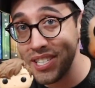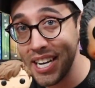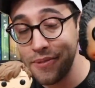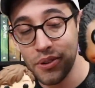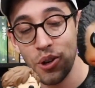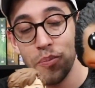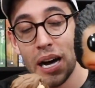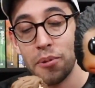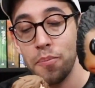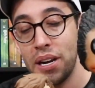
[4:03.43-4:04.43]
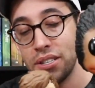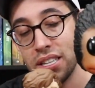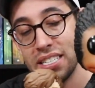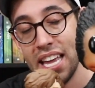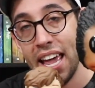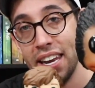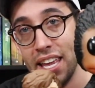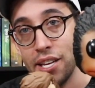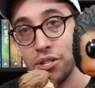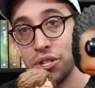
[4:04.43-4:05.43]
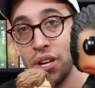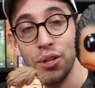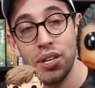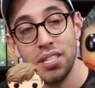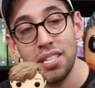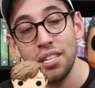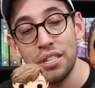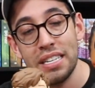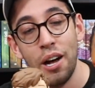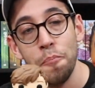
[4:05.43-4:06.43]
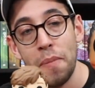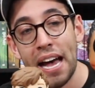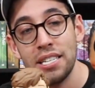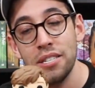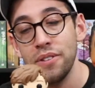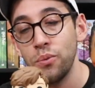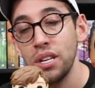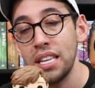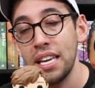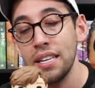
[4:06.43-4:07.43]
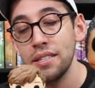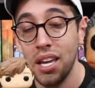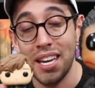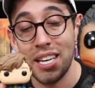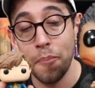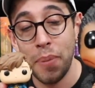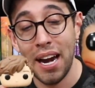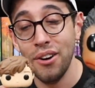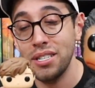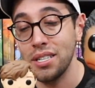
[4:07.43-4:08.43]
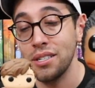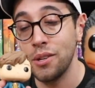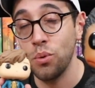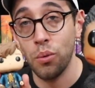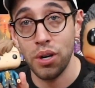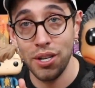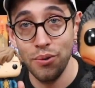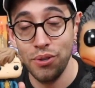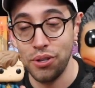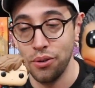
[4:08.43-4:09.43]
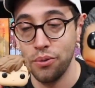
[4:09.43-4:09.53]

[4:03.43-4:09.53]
size Funko Pop compared to the 10 inch. You can see just how massive it really is in comparison to what we're used to.